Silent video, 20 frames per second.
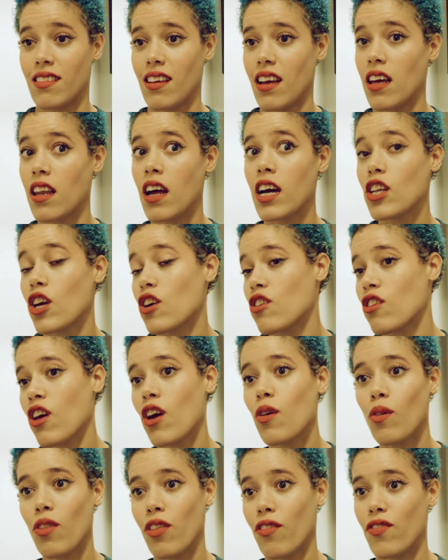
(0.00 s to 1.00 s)
And I don't
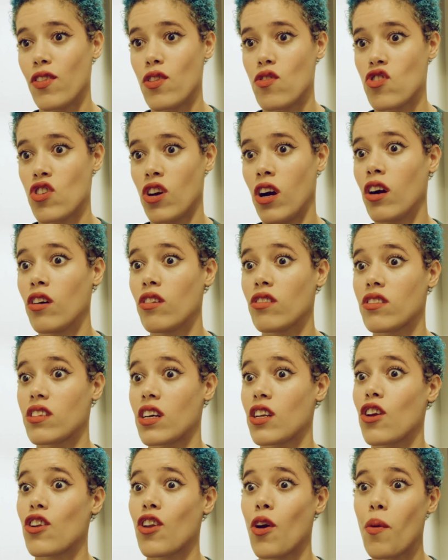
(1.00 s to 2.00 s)
know what the future holds.
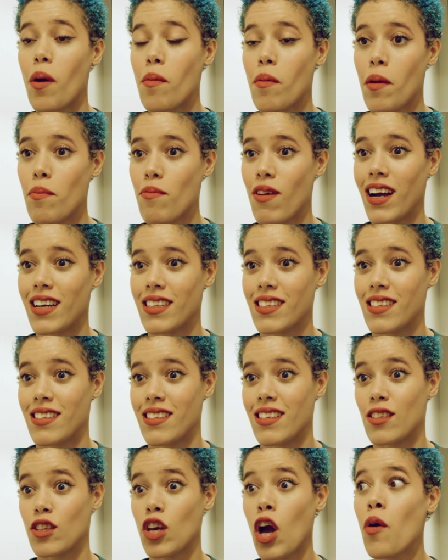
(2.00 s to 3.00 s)
I don't know where my
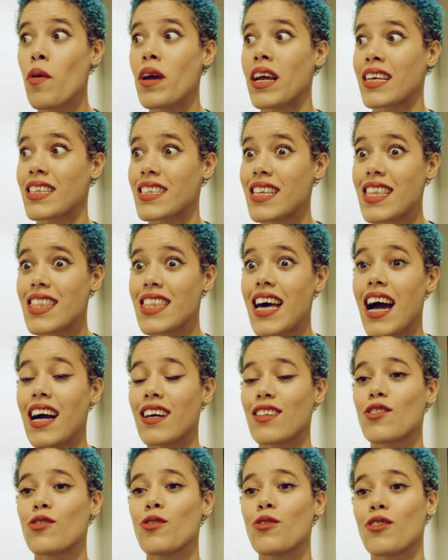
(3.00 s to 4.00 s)
practice is going, so
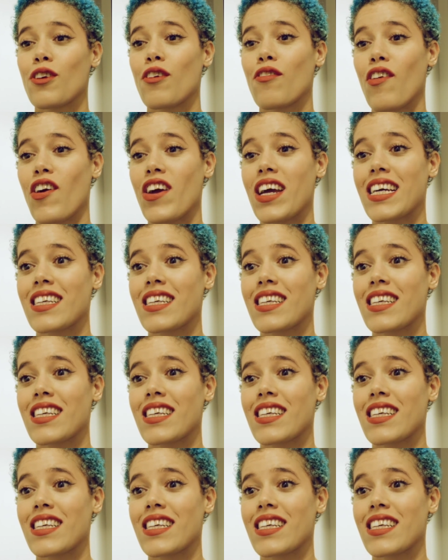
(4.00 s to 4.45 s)
that's also very